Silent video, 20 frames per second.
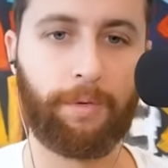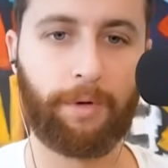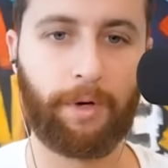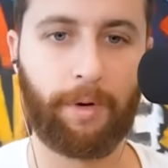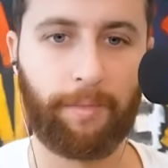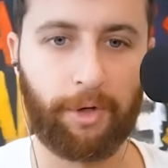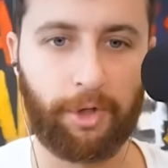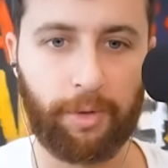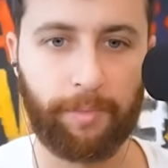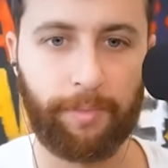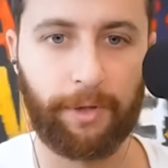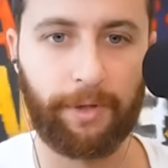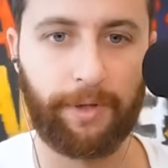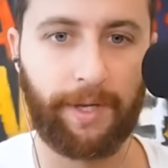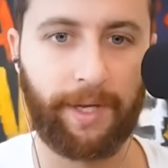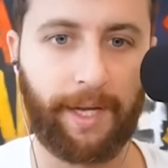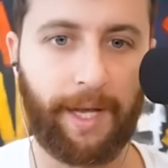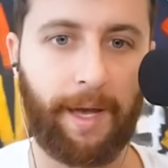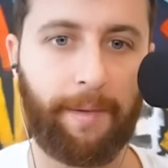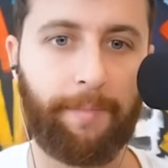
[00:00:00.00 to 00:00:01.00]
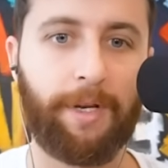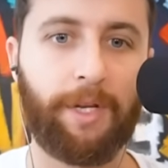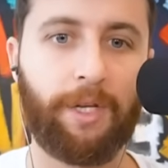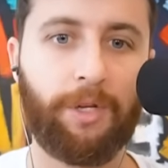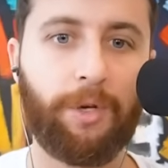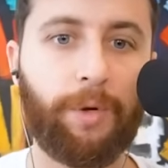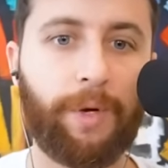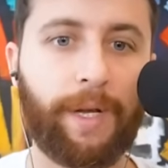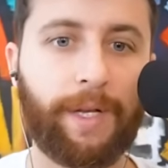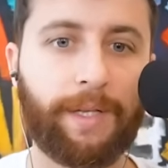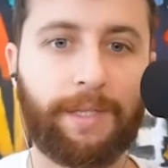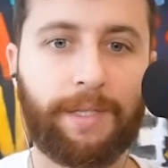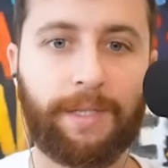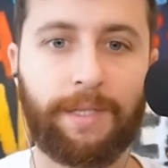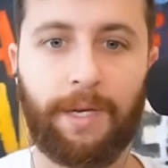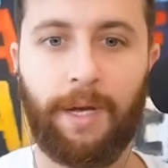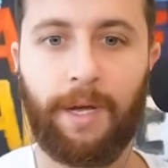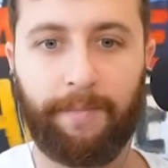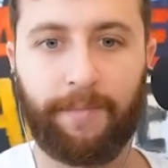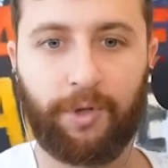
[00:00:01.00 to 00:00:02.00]
commercial building, how many
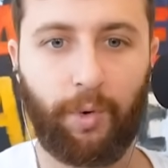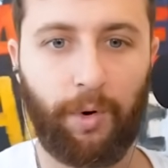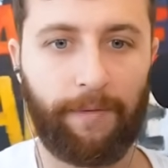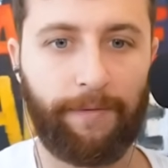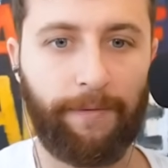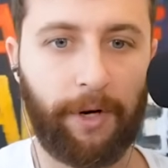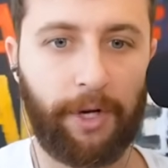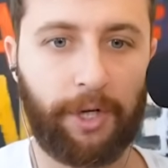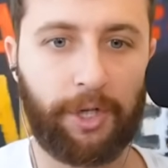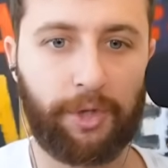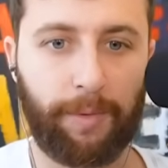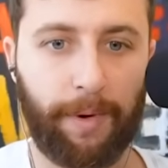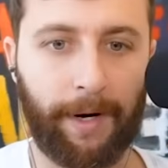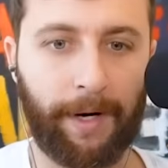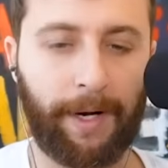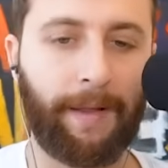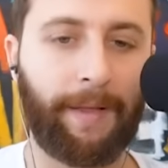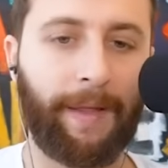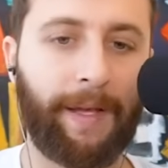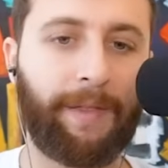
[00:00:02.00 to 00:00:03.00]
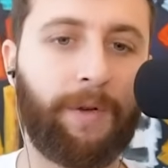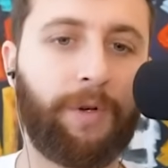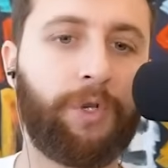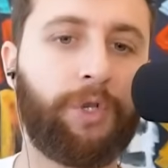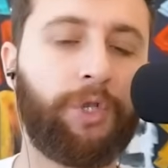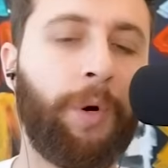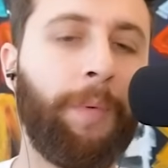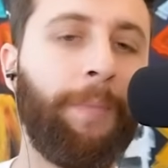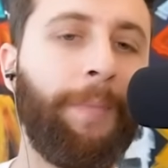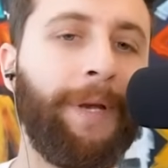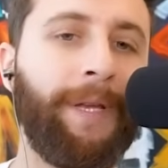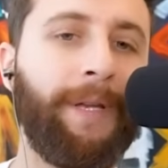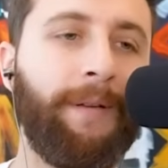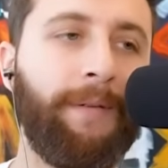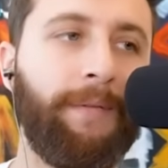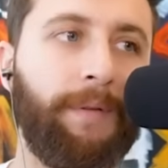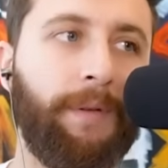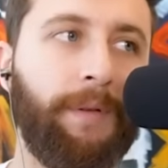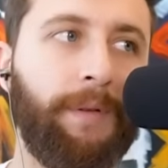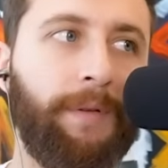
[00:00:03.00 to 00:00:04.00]
units, square footage, parking, like there's so
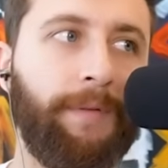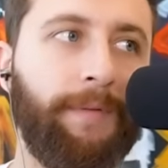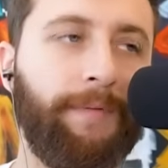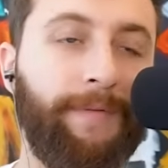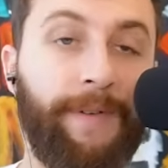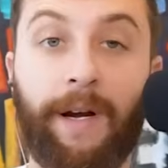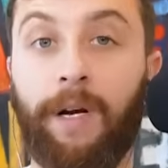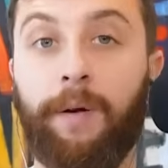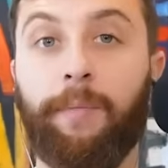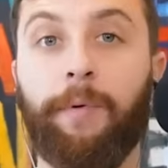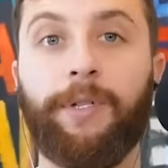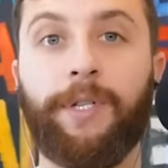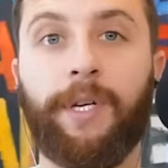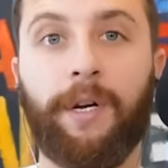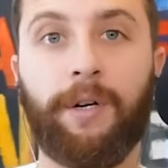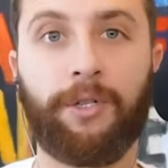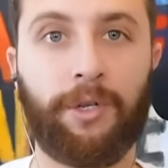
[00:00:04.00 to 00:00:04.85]
many variables here.